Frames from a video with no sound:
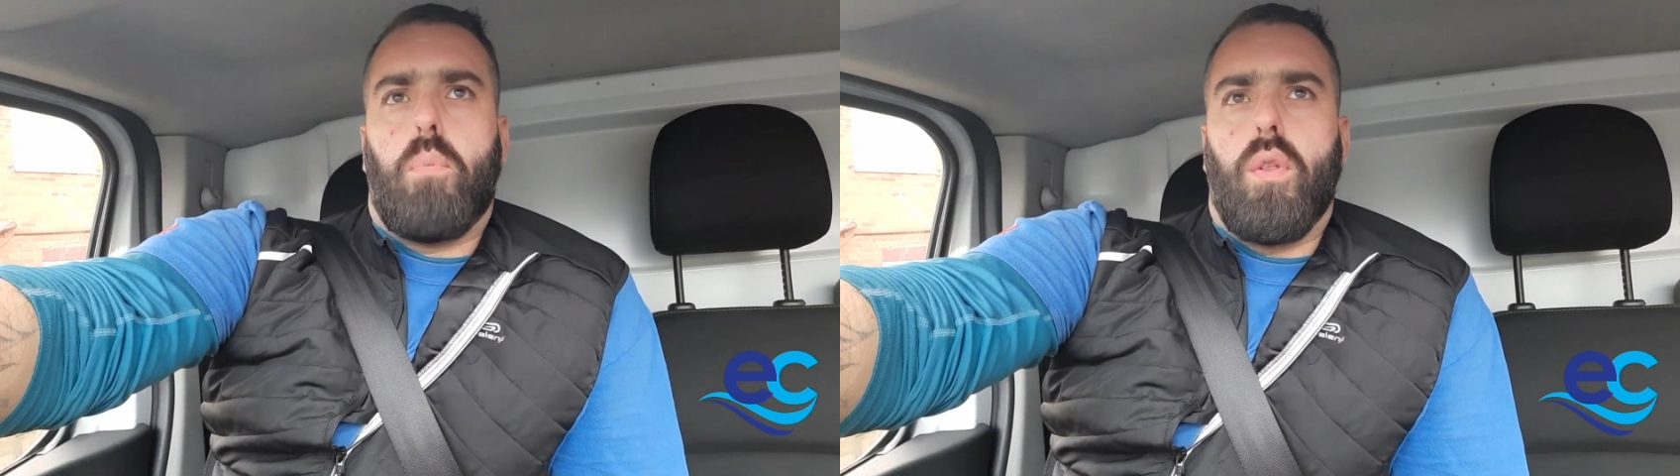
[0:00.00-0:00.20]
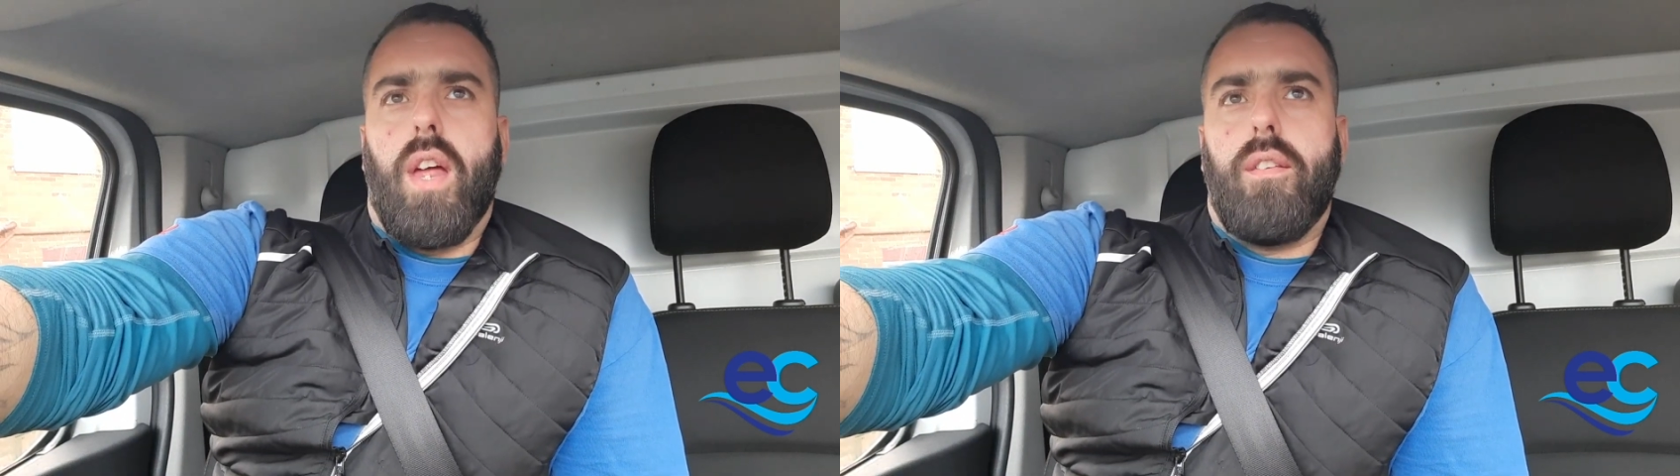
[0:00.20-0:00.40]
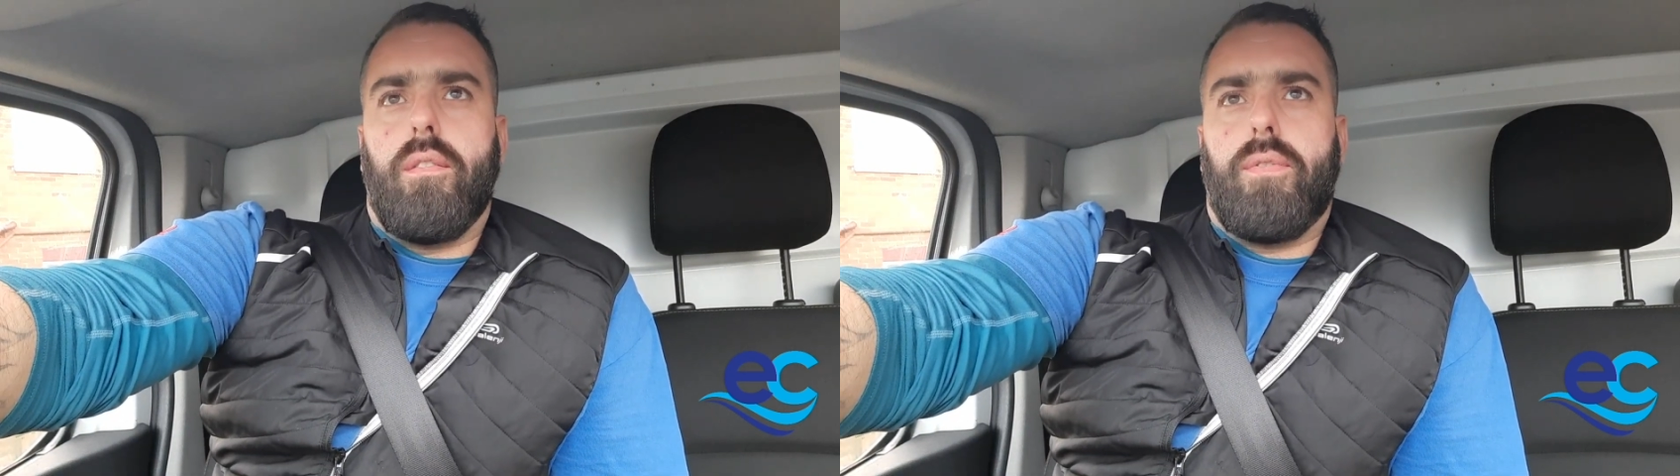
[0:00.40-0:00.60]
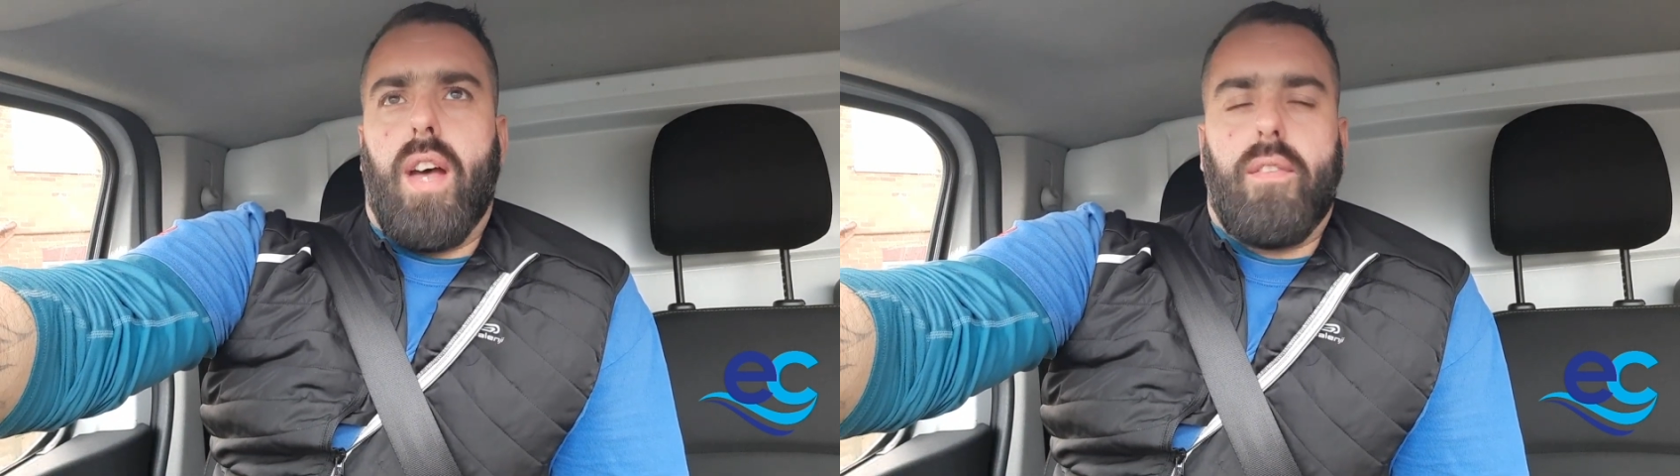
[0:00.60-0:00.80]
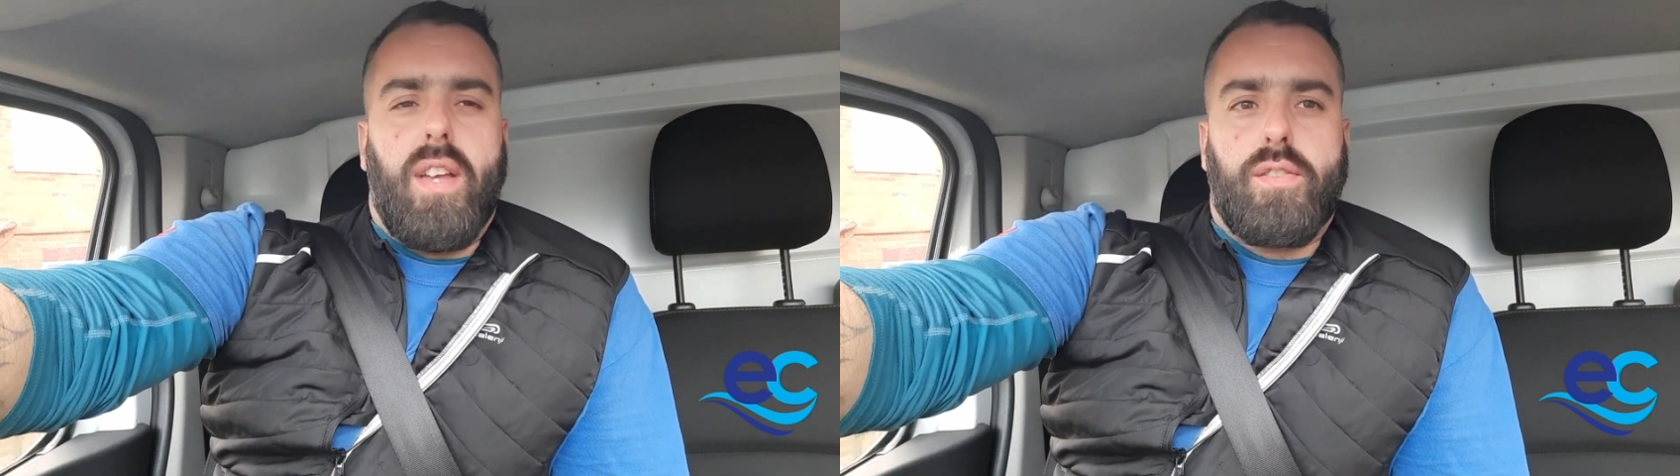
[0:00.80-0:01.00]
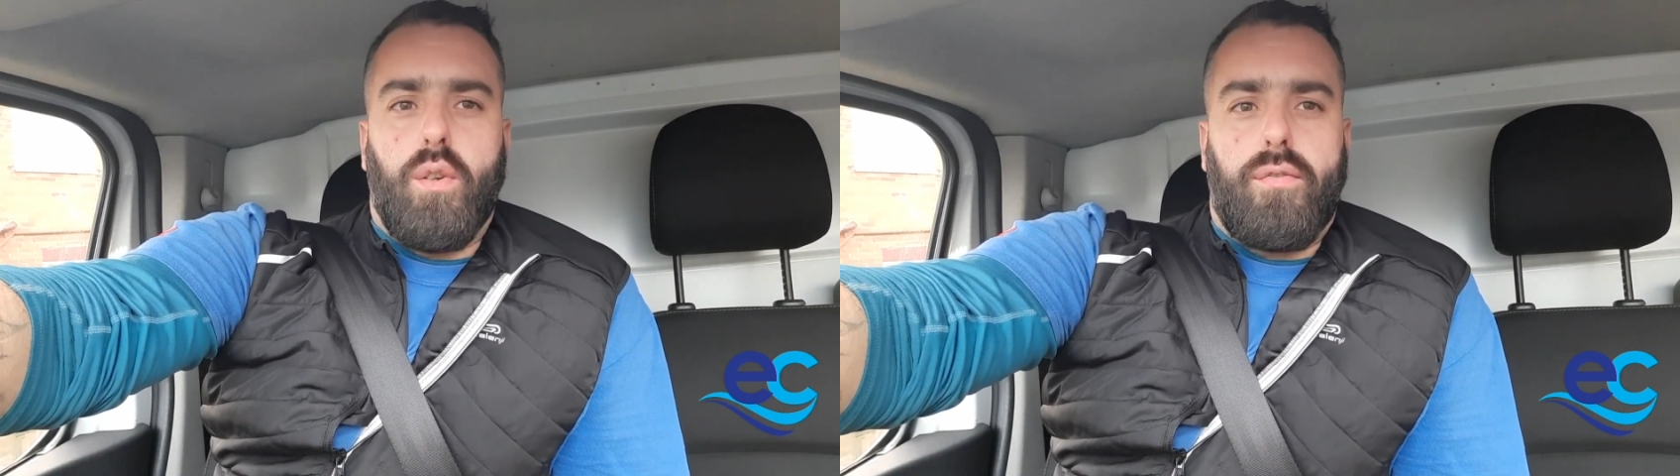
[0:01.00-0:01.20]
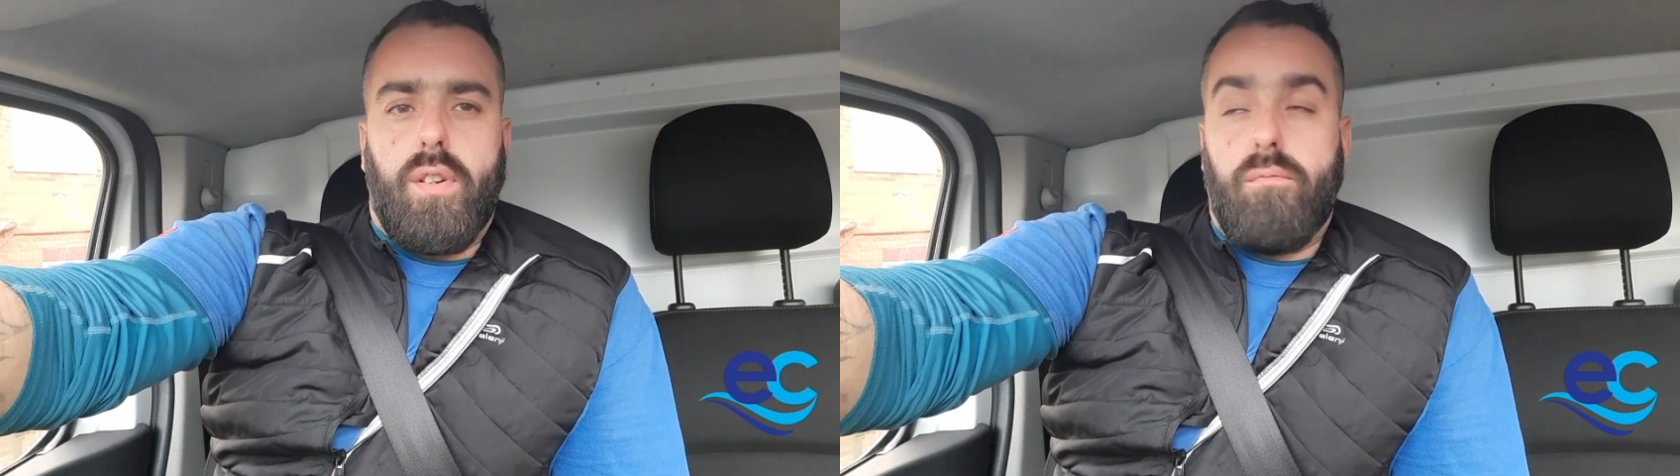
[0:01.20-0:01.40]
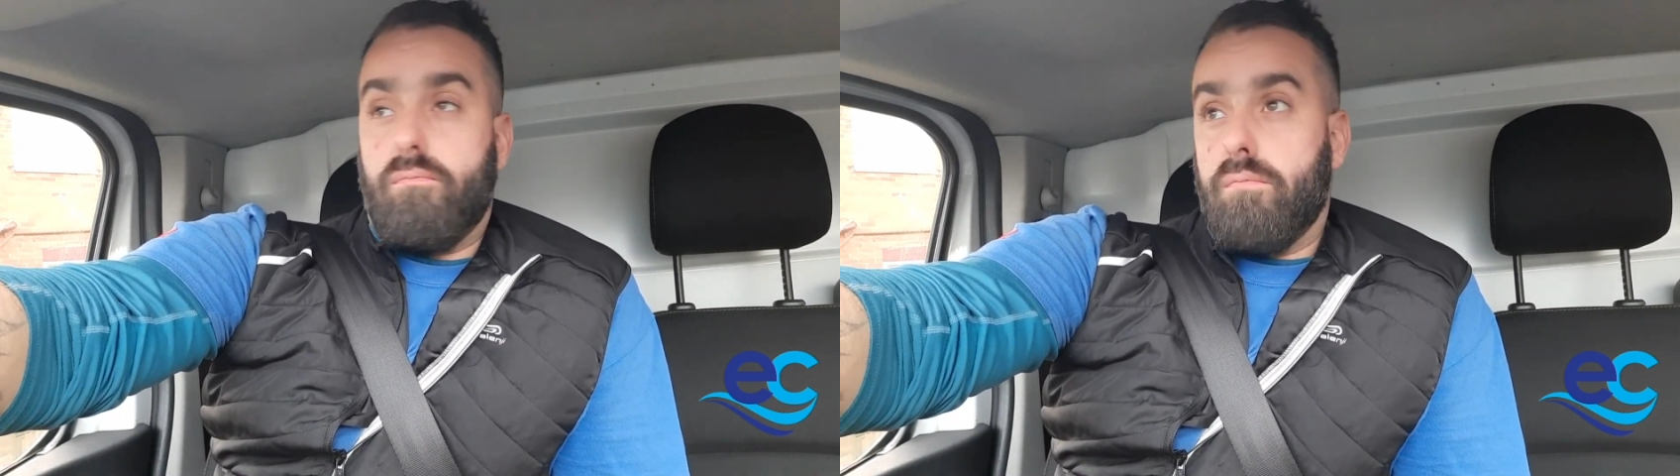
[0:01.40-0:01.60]
then that's
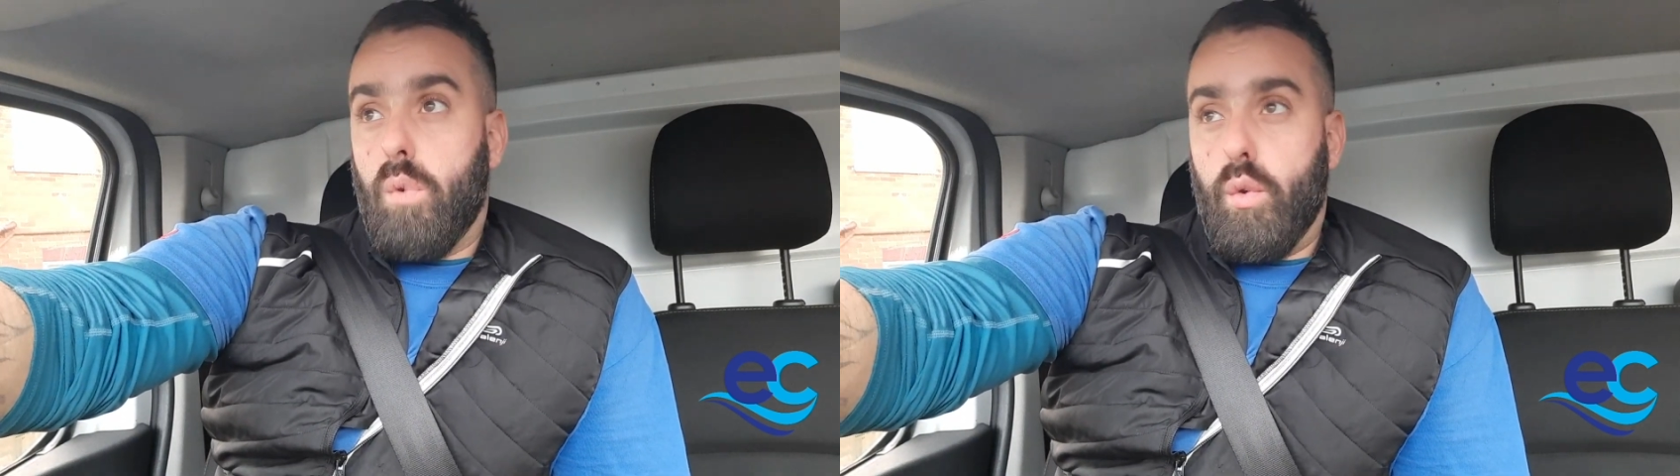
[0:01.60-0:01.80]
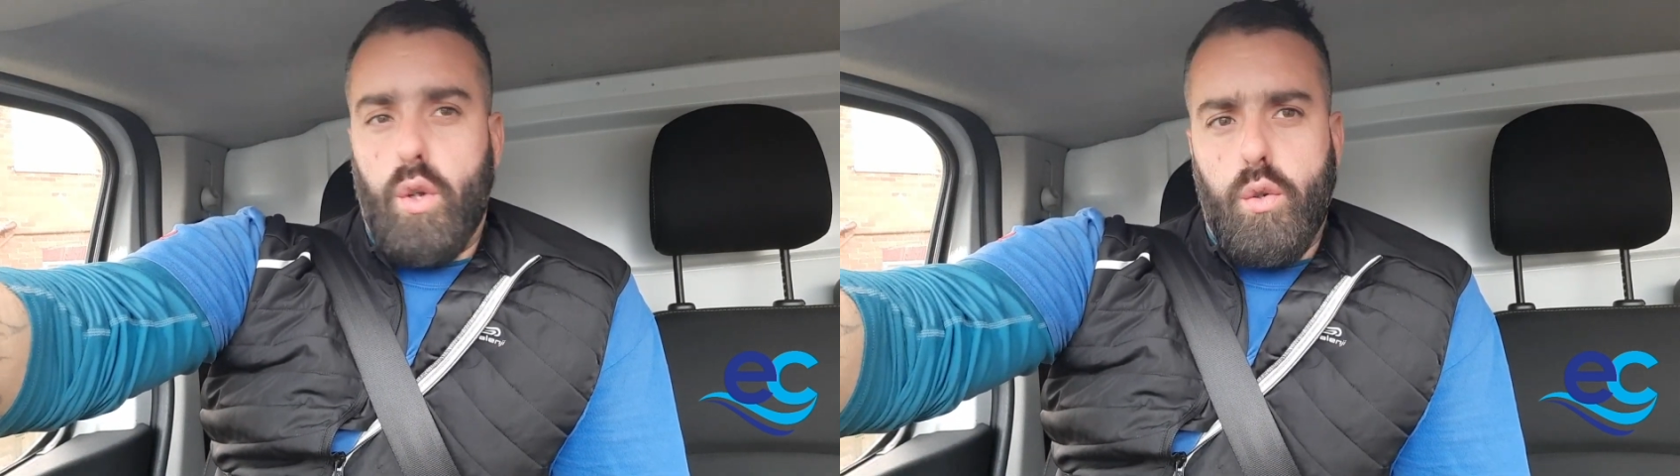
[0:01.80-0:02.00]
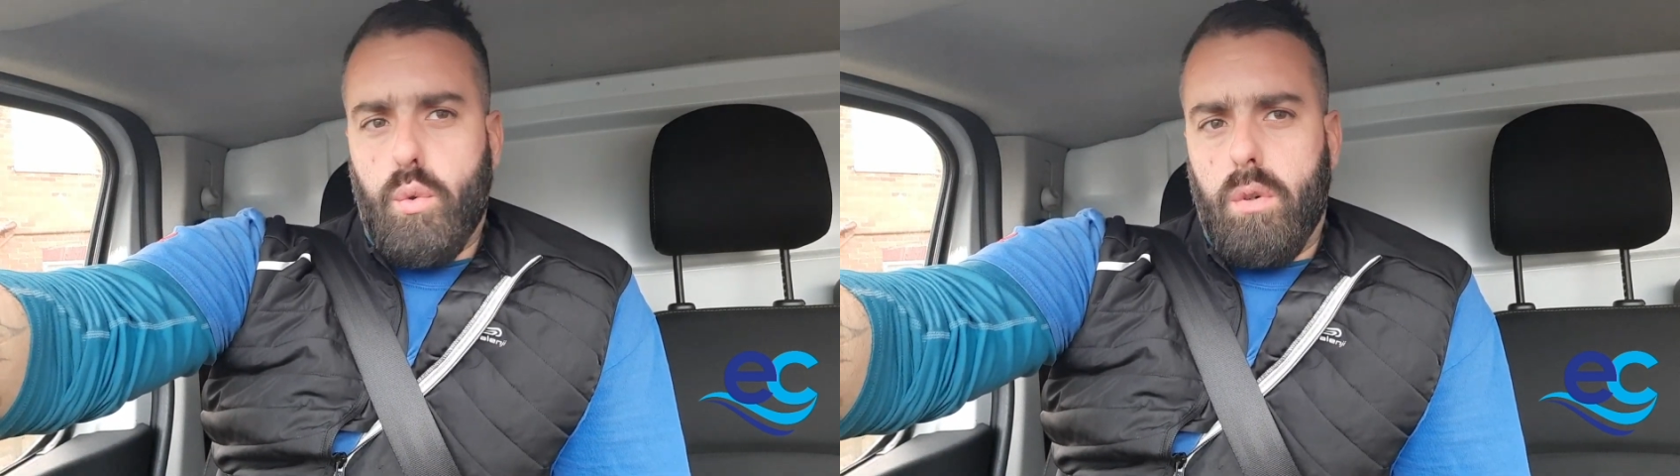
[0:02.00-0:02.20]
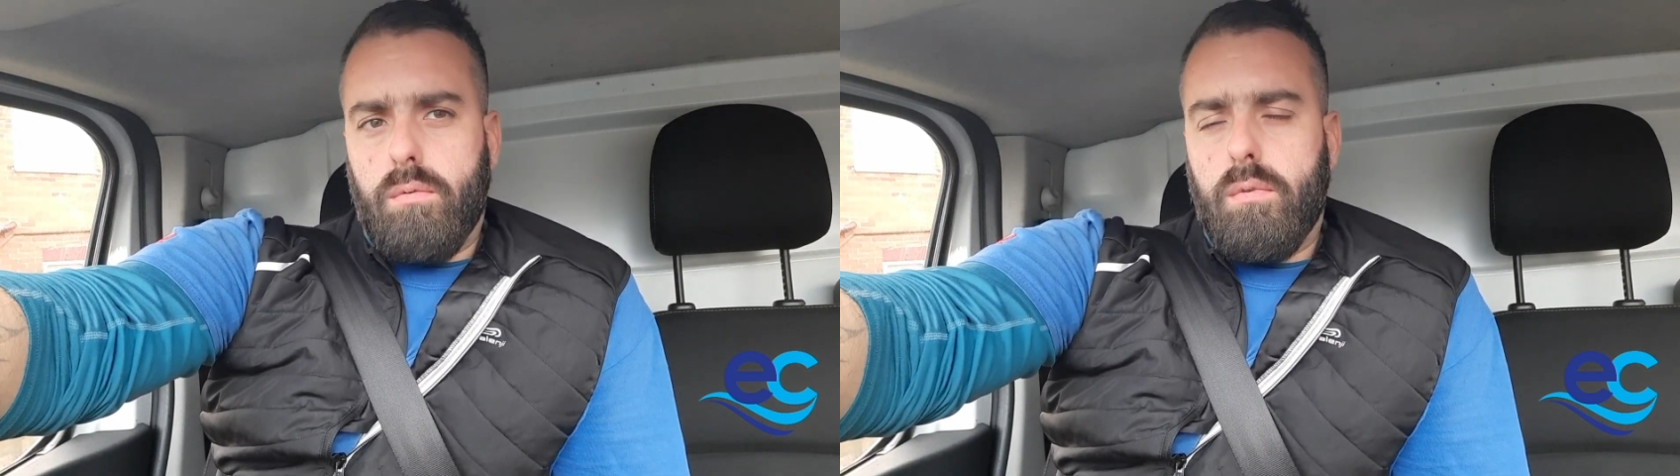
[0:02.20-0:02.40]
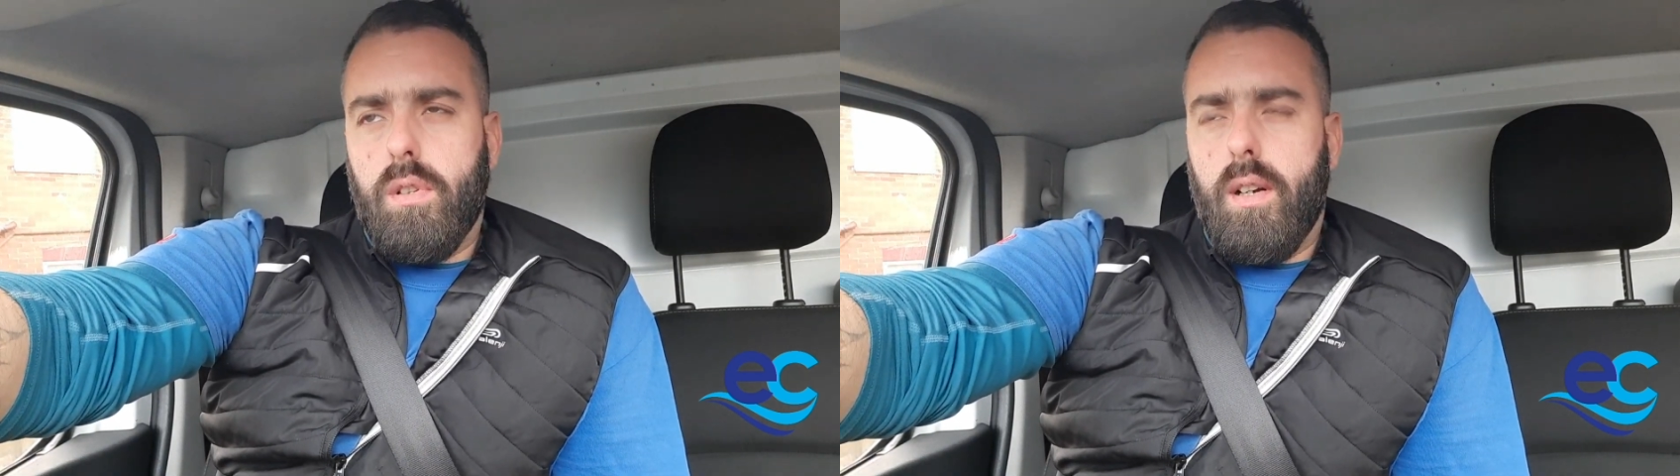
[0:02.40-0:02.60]
nothing unusual,